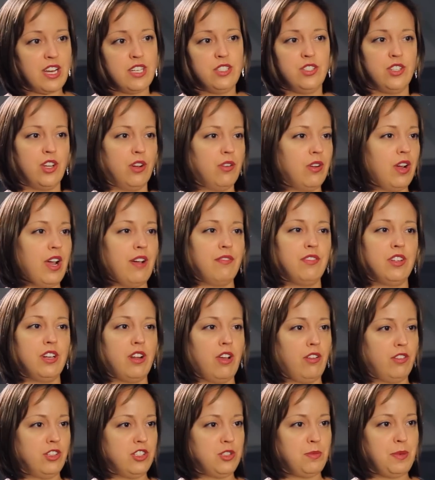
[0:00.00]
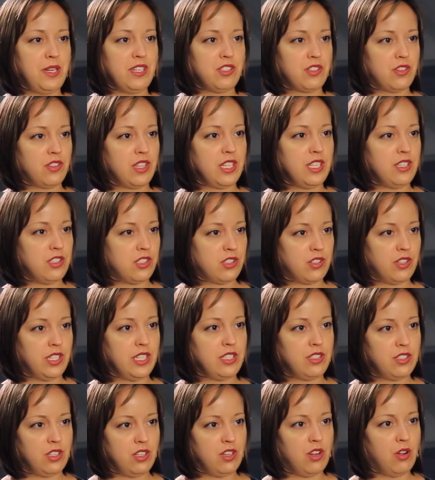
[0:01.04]
don't have the knowledge base or the history
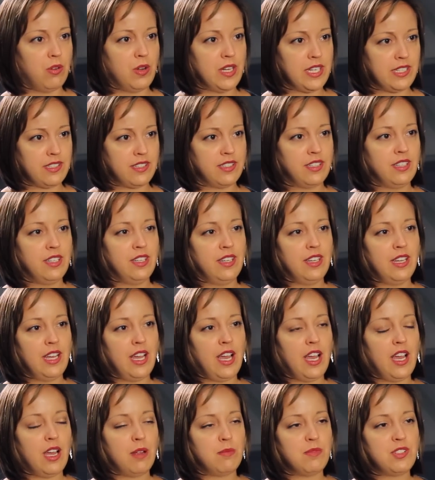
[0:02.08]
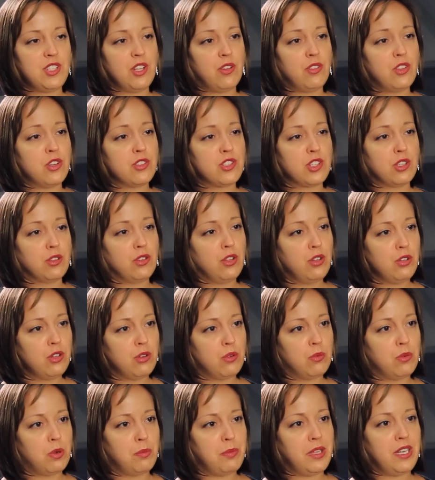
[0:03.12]
to know it. So there's a
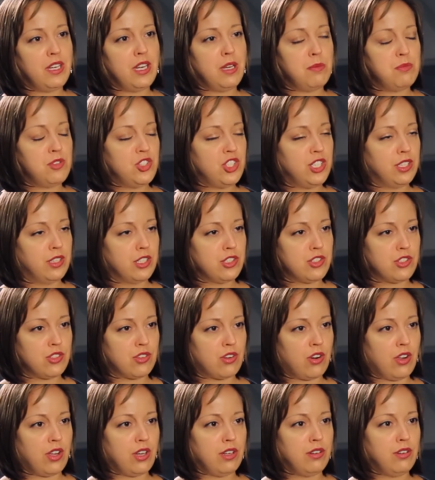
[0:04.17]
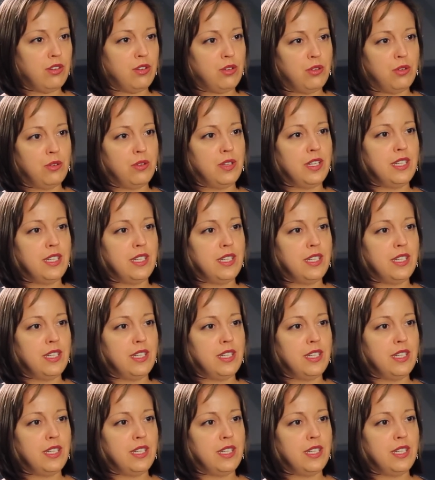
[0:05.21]
local woman named Sheila Strawn who